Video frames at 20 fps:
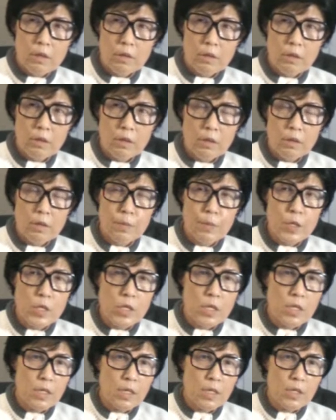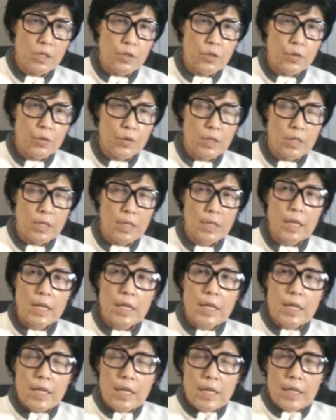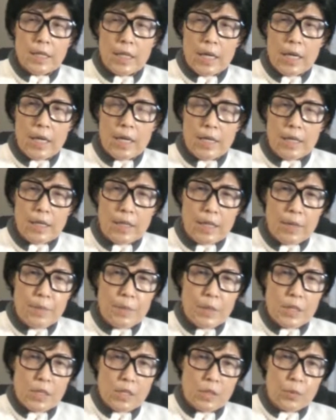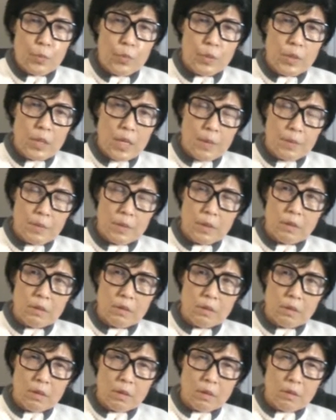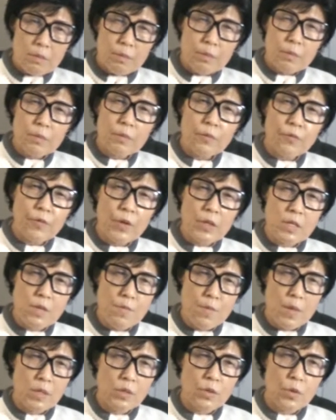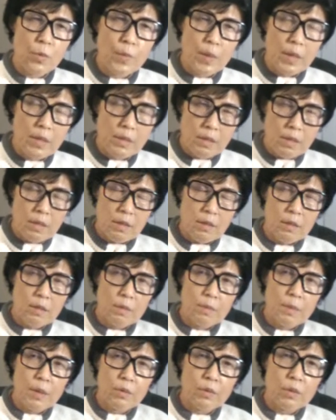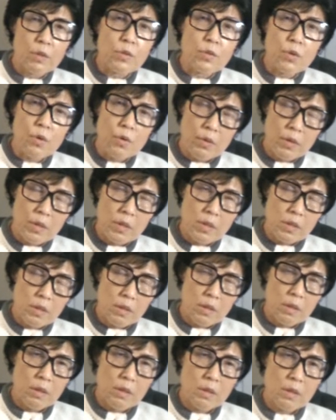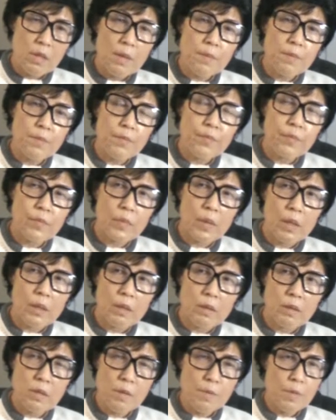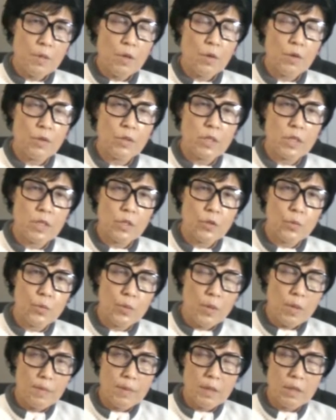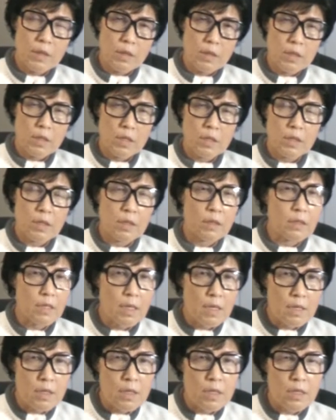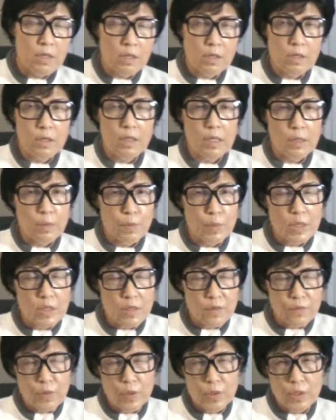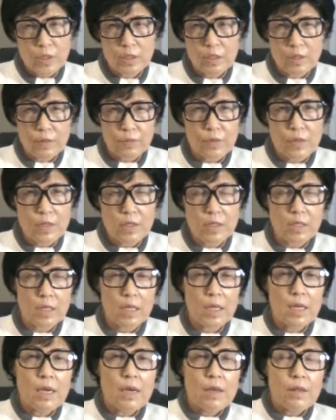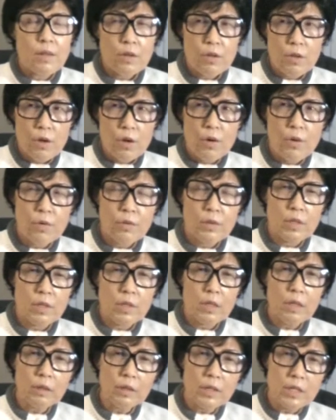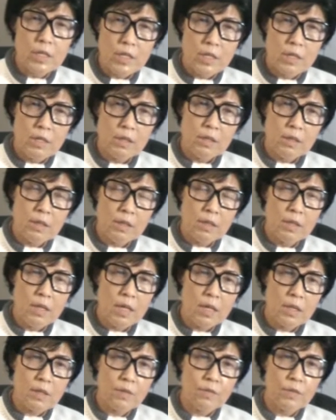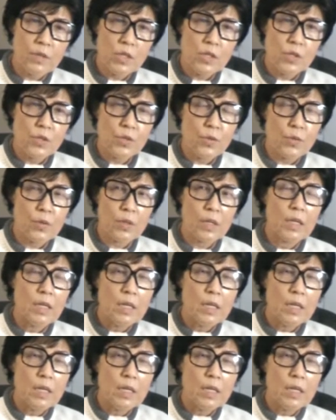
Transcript: the emergency situation. Let me just bring up the fundamental basic about the joint and some terminologies you probably heard it: tendons, ligament. What a difference! They're all the collagens, connective tissues